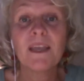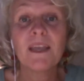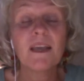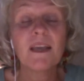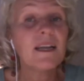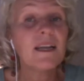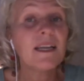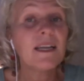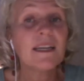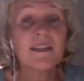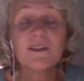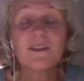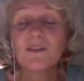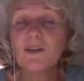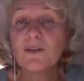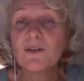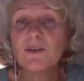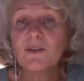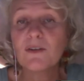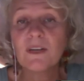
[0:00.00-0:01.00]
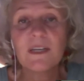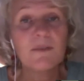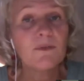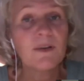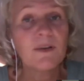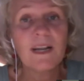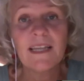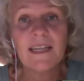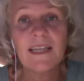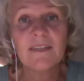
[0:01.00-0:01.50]
And I can totally
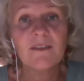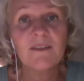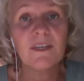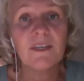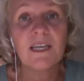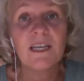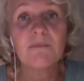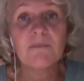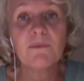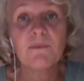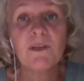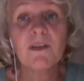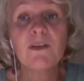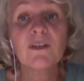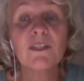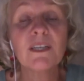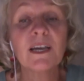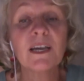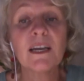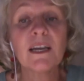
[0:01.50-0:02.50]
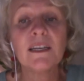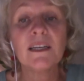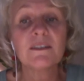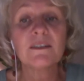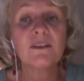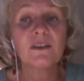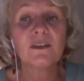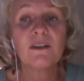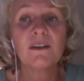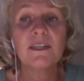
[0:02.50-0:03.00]
relate to that, because I
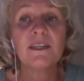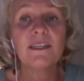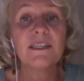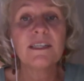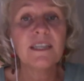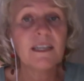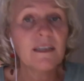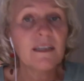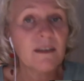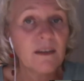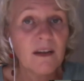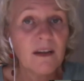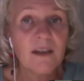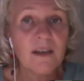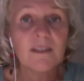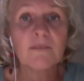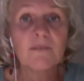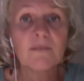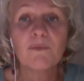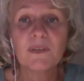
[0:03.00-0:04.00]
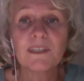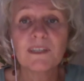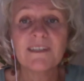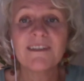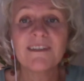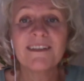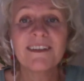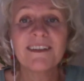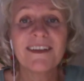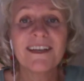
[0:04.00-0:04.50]
certainly did not press
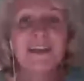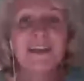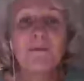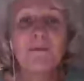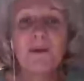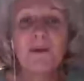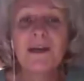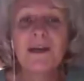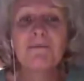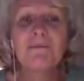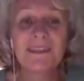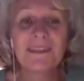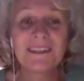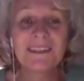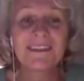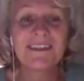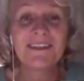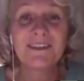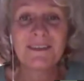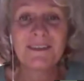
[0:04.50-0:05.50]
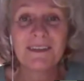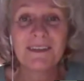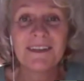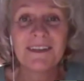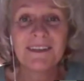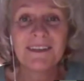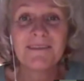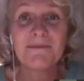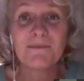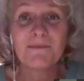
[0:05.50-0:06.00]
the buy button,
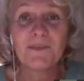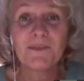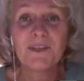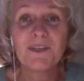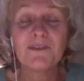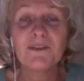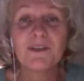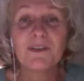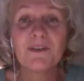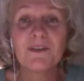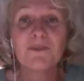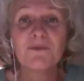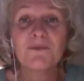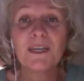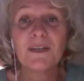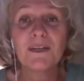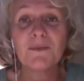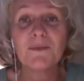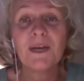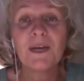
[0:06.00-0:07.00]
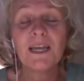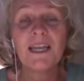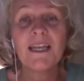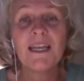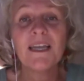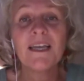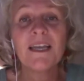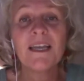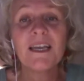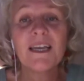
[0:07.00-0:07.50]
right
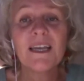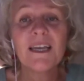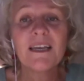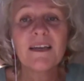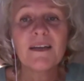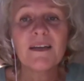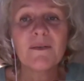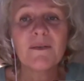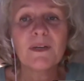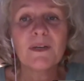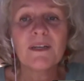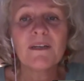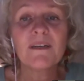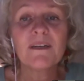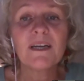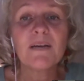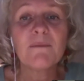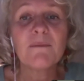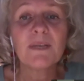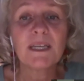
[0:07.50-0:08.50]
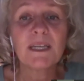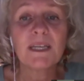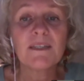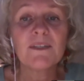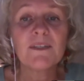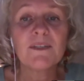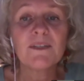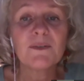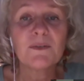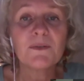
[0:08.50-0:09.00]
away when coming
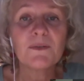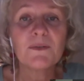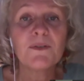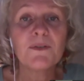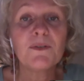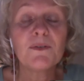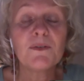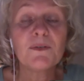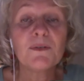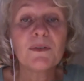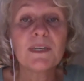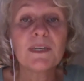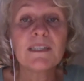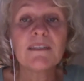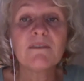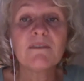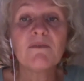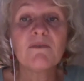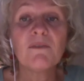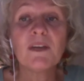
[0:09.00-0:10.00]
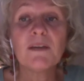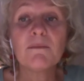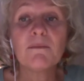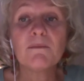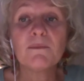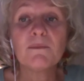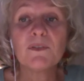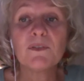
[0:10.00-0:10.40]
into SFM.